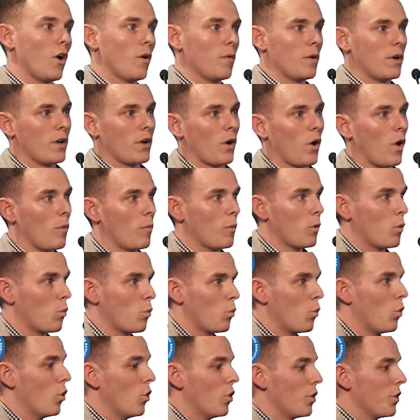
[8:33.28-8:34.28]
in all but
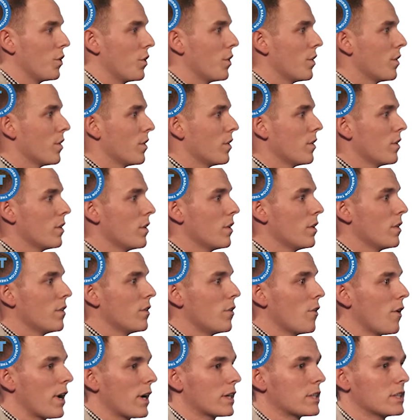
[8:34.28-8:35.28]
one
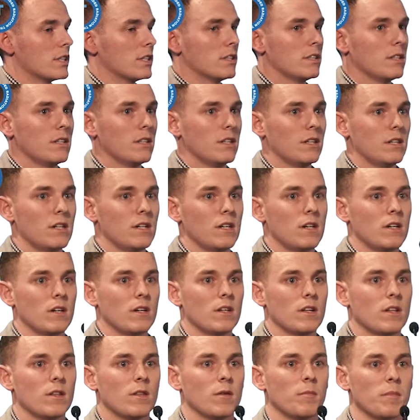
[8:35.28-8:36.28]
direction,
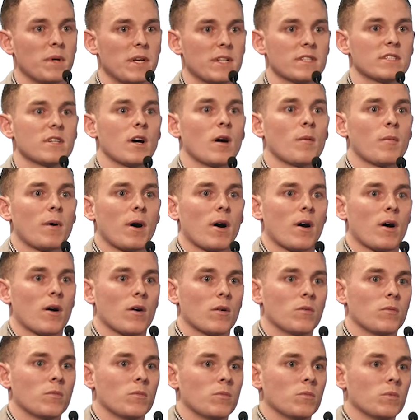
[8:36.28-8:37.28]
the mean setup
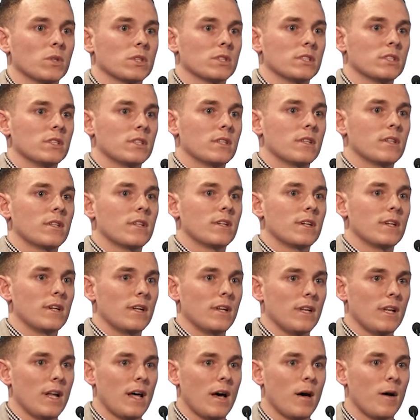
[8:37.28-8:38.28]
error was
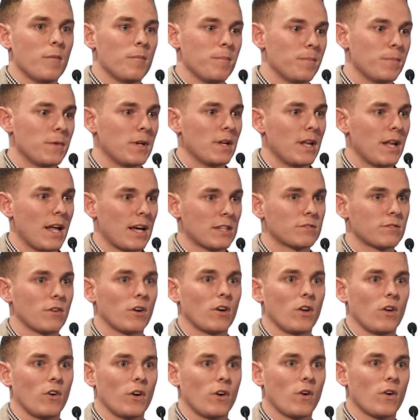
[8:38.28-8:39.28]
less for
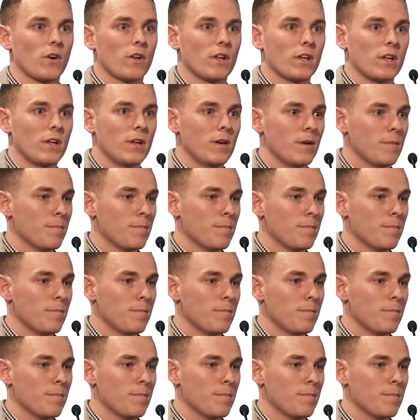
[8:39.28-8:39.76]
Align RT.